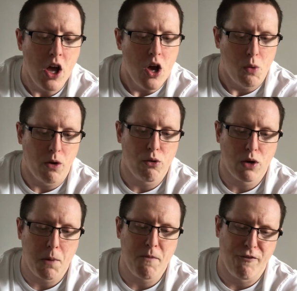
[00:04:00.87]
where you'll
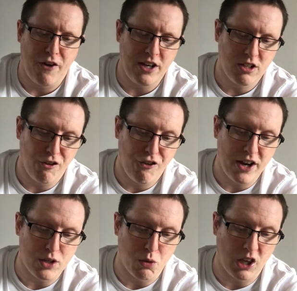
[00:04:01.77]
come face to
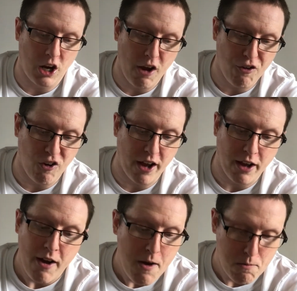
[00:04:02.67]
face with lifelike
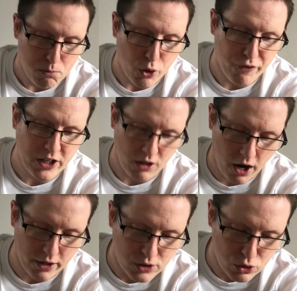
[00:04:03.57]
moving
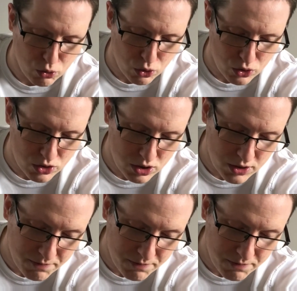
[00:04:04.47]
dinosaurs.